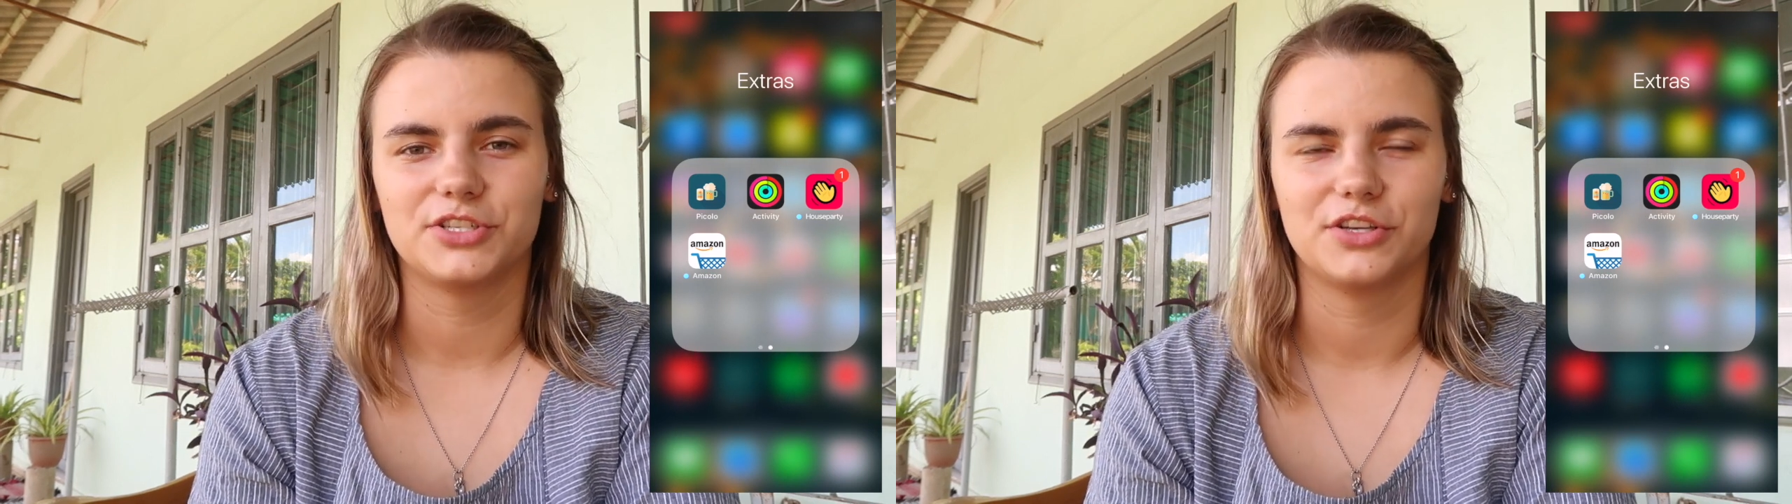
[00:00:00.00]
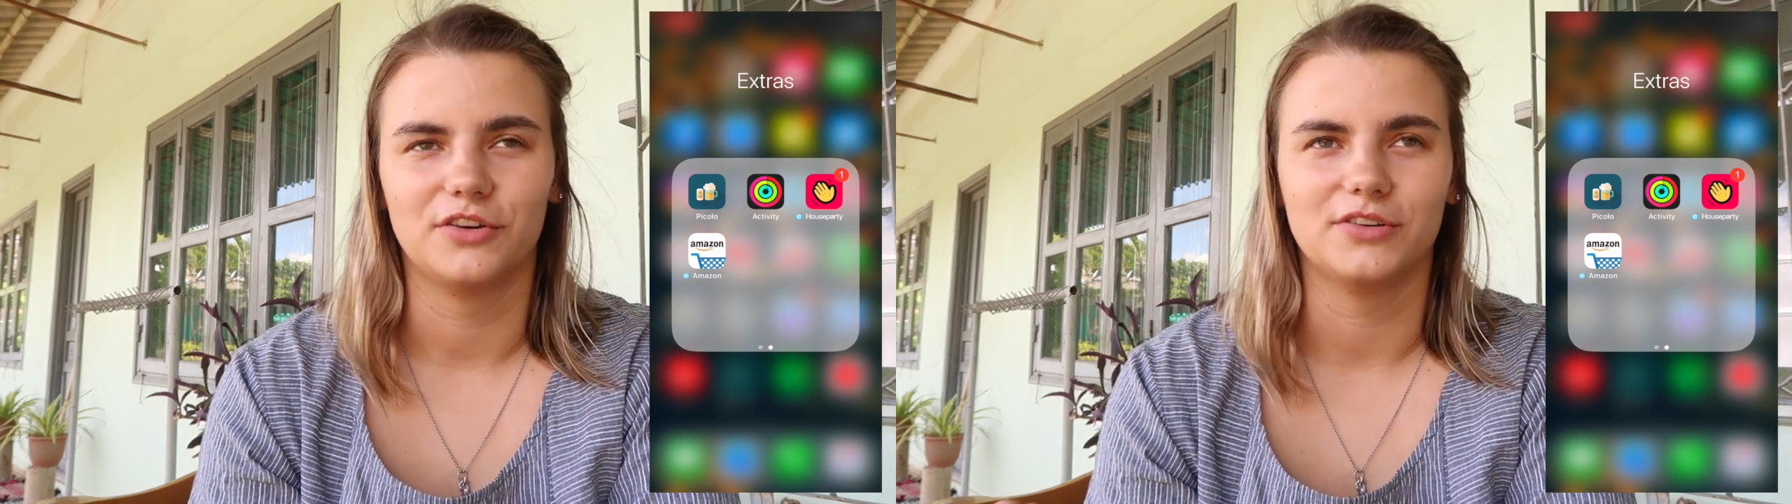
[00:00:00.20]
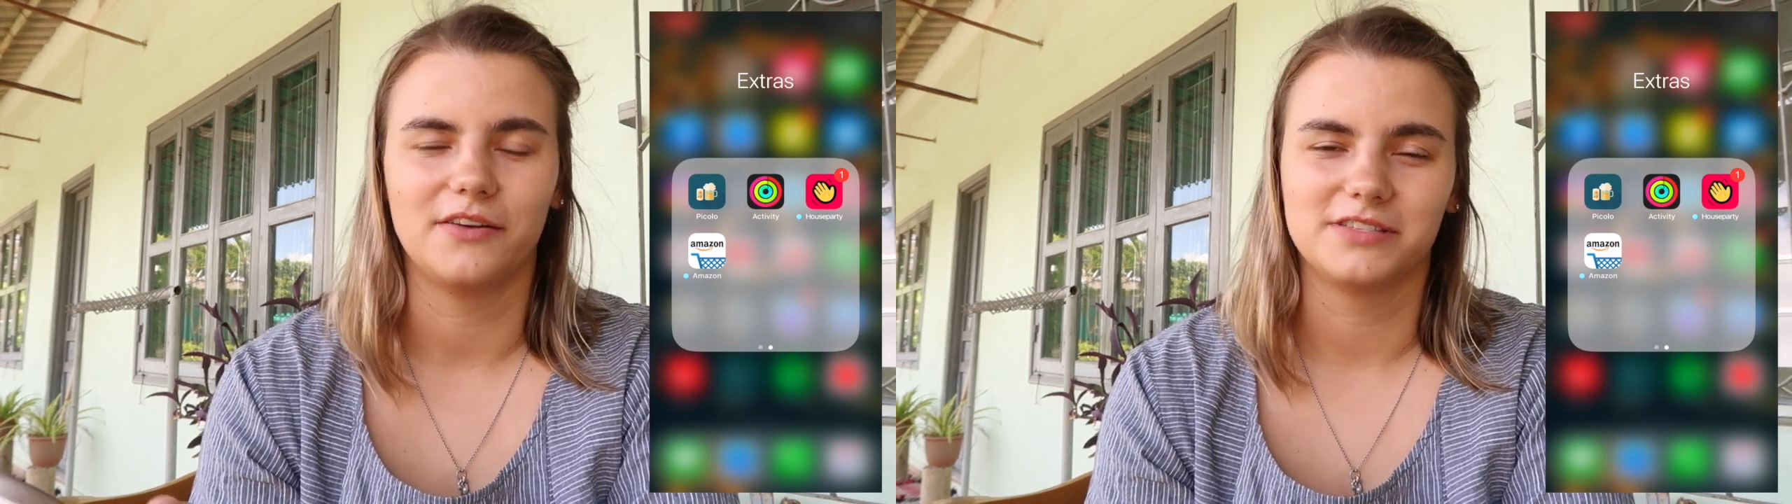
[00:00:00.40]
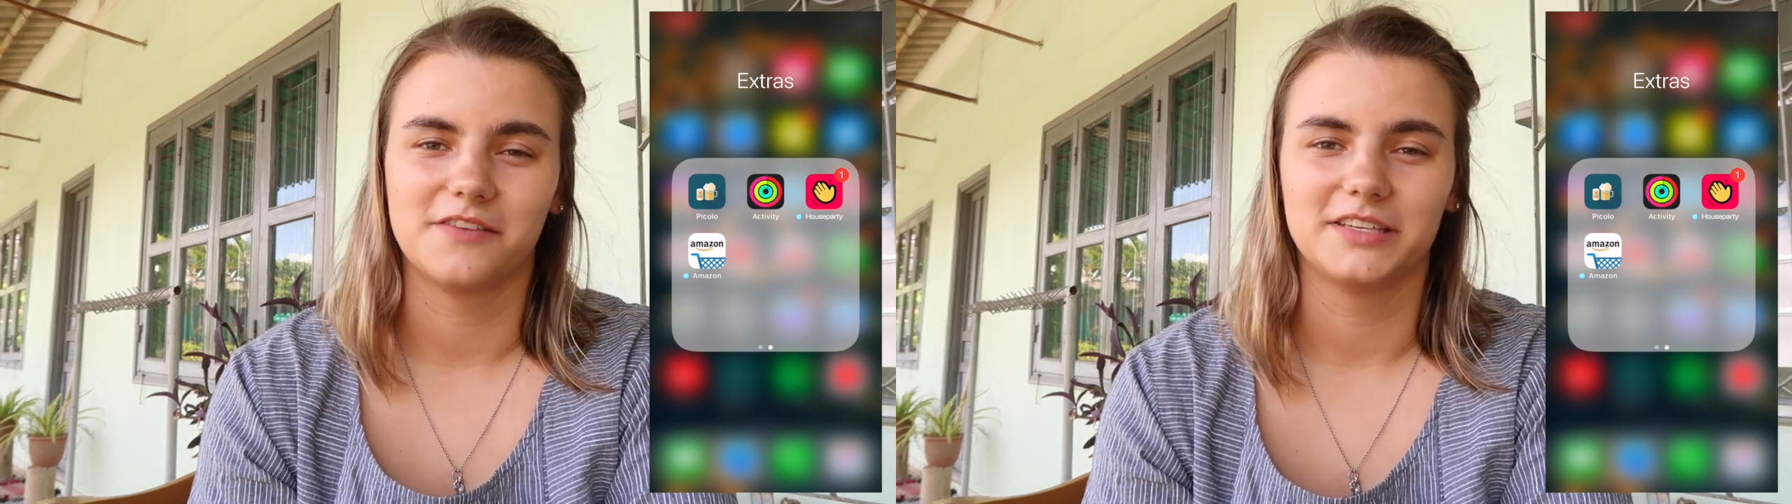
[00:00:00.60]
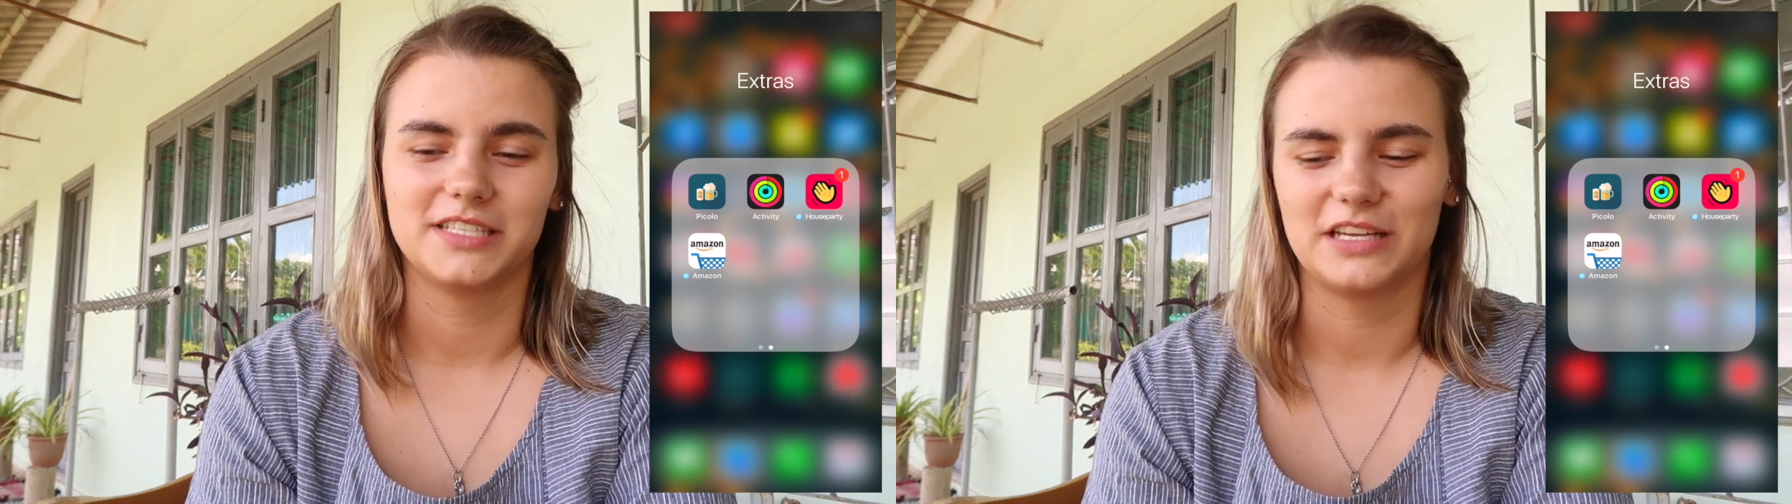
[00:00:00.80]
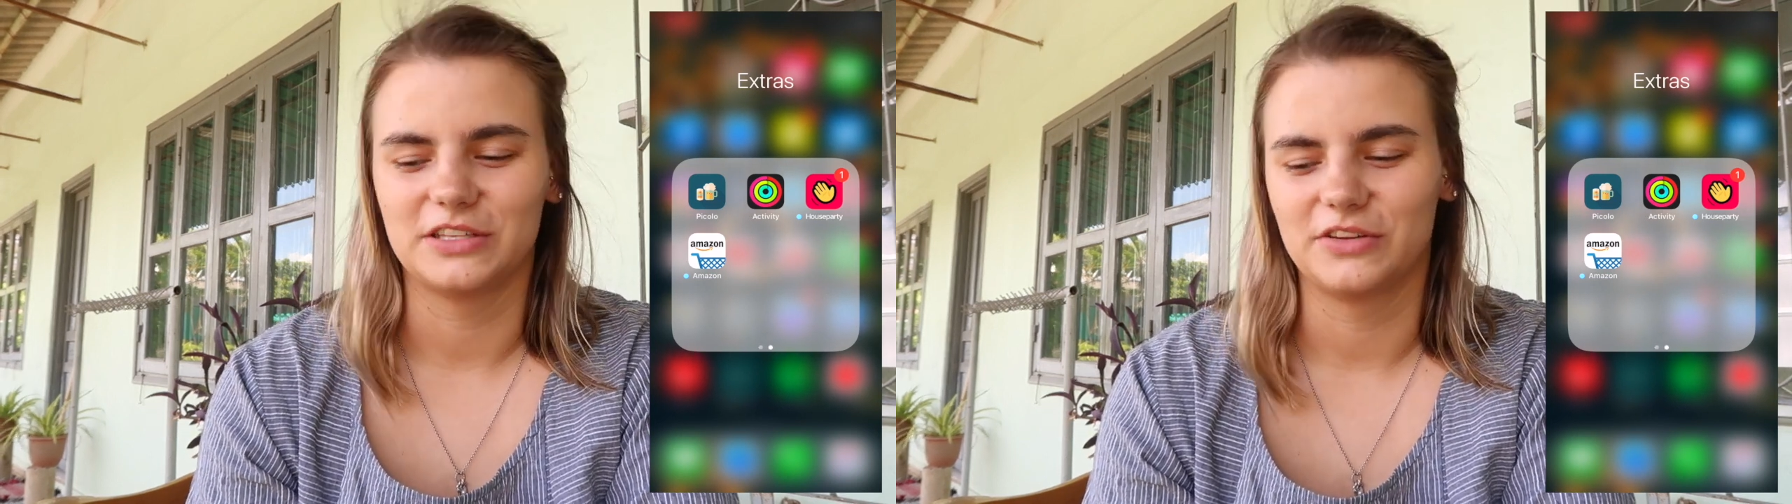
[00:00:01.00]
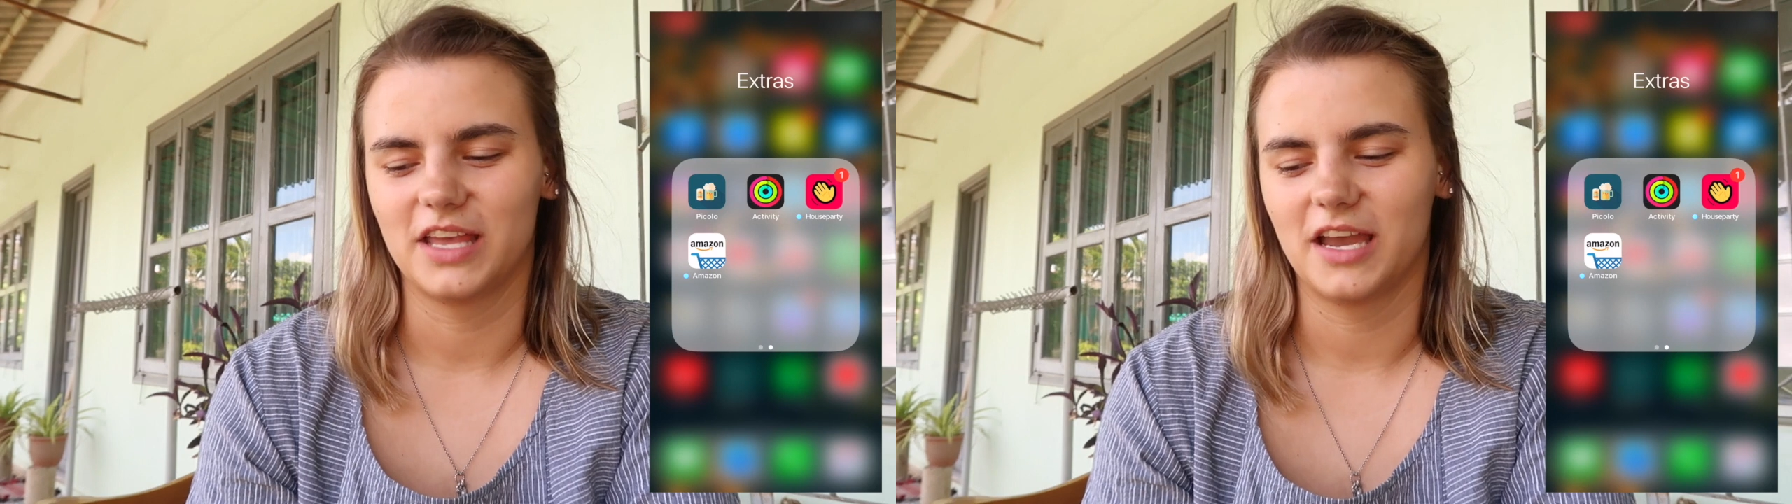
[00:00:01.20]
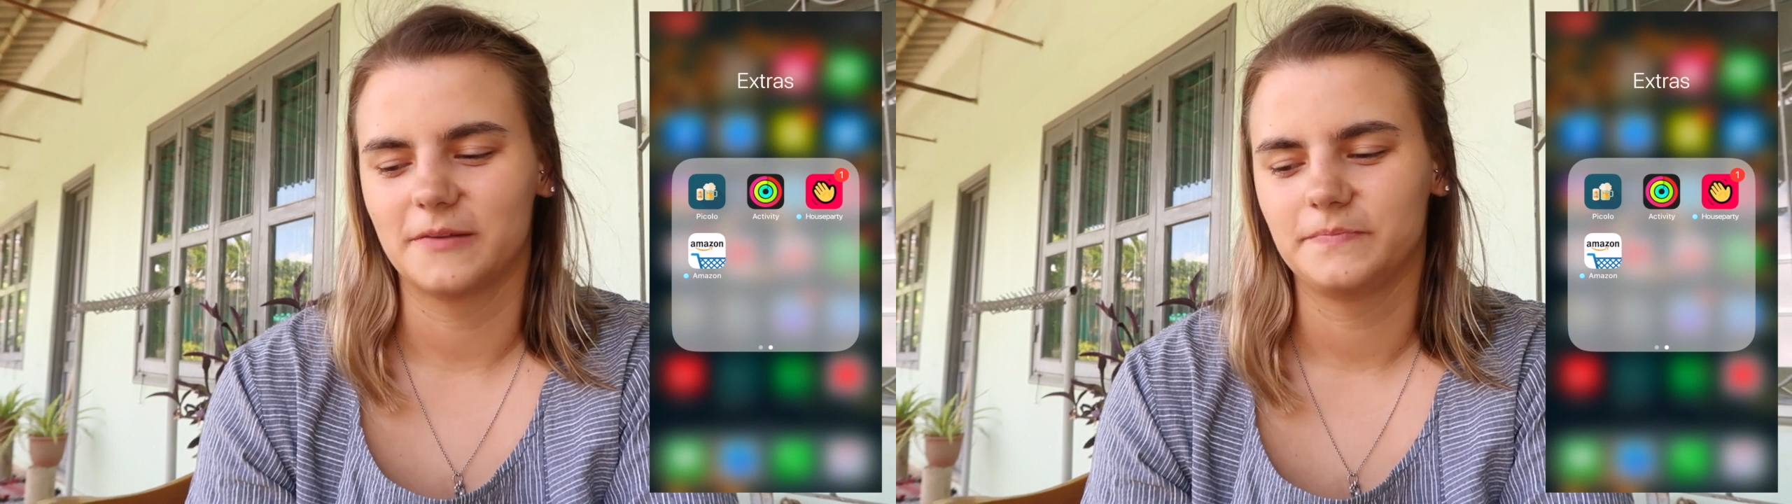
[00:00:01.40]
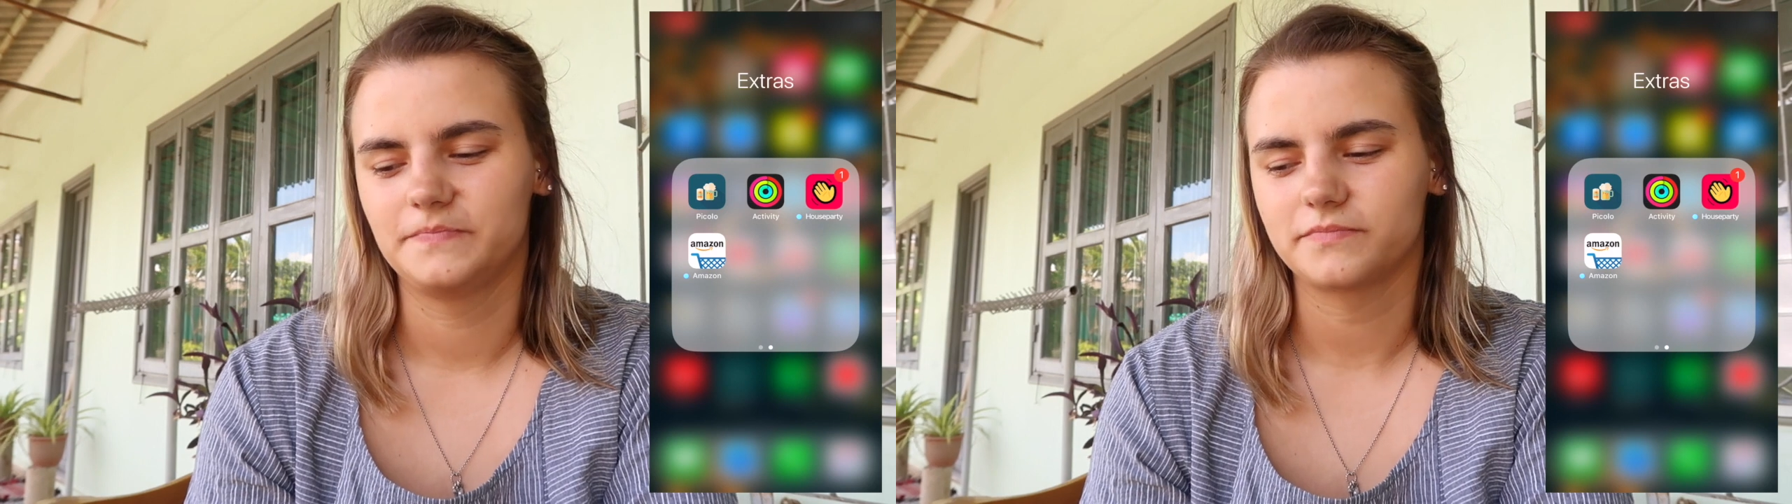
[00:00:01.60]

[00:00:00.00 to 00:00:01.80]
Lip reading: so I would definitely download that.